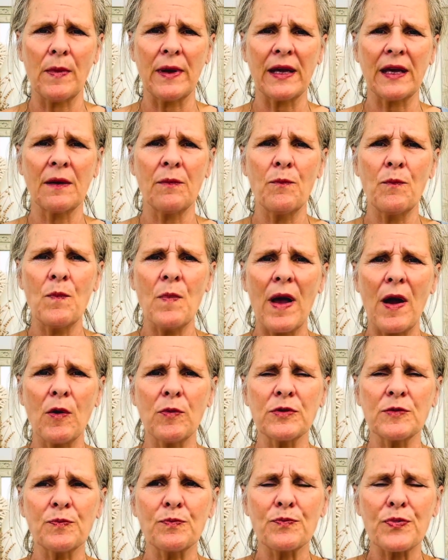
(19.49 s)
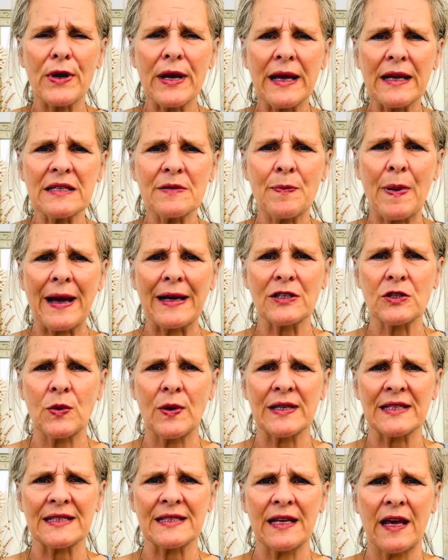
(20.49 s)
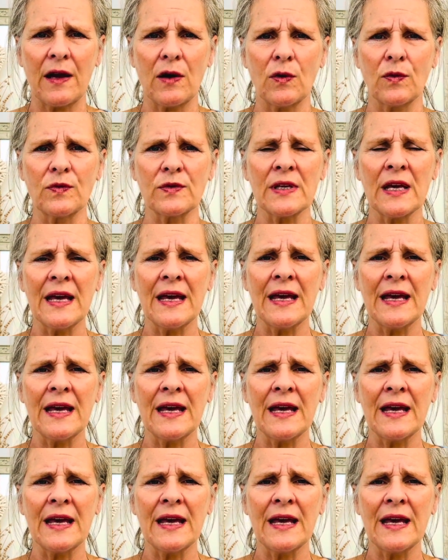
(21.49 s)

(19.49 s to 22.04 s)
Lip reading: It can help bring us back to ourselves.